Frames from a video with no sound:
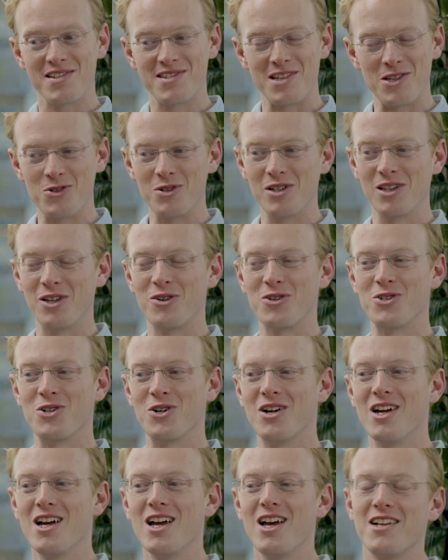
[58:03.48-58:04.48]
century
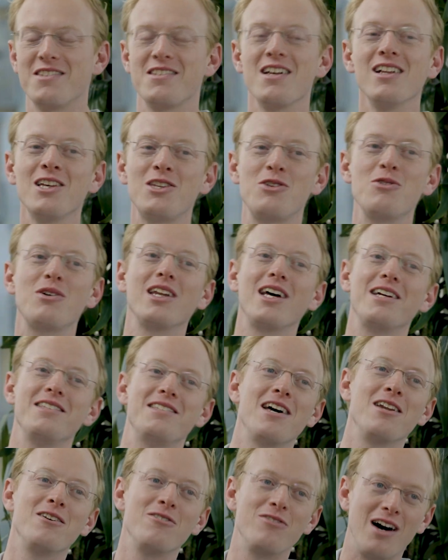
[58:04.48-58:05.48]
literature, it's not like you can
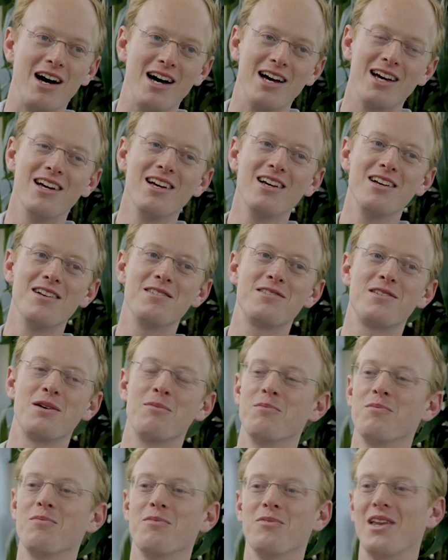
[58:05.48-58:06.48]
identify
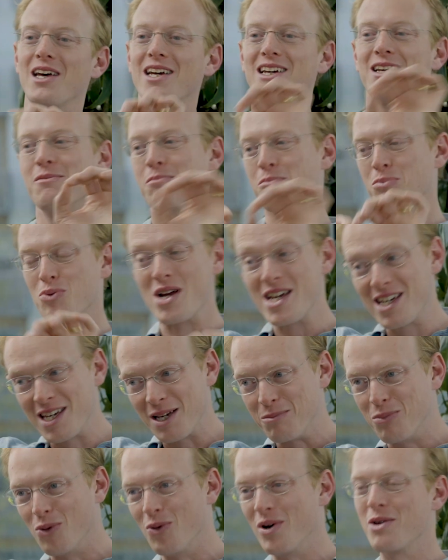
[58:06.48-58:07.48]
some like
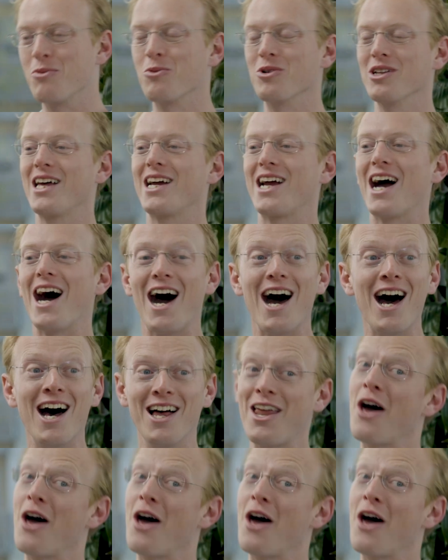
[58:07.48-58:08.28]
breaking point where like, aha,